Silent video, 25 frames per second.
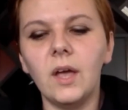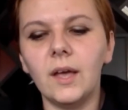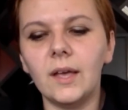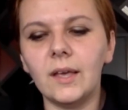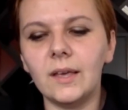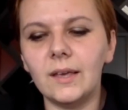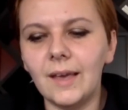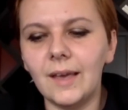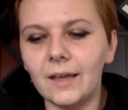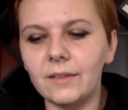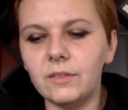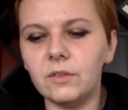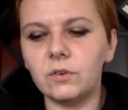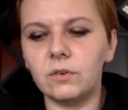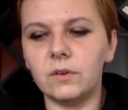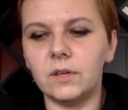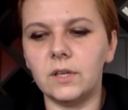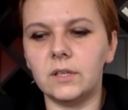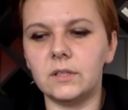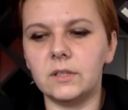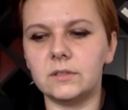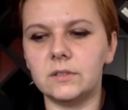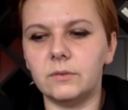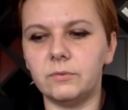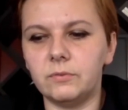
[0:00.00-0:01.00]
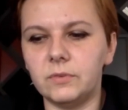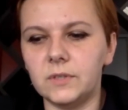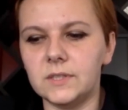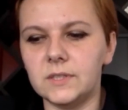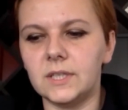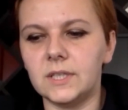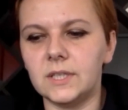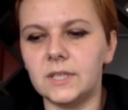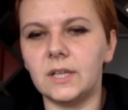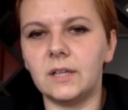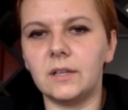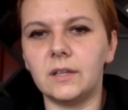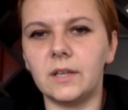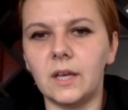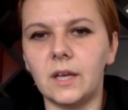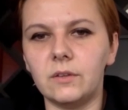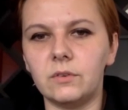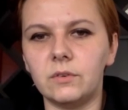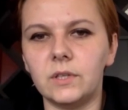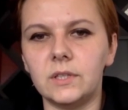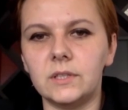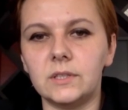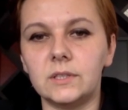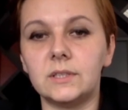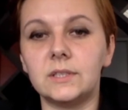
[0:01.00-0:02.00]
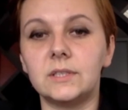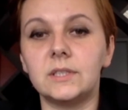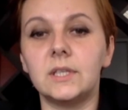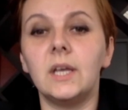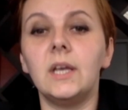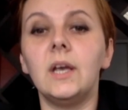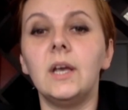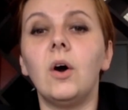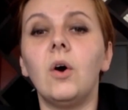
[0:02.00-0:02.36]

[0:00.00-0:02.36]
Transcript: gatherings, the physical gatherings,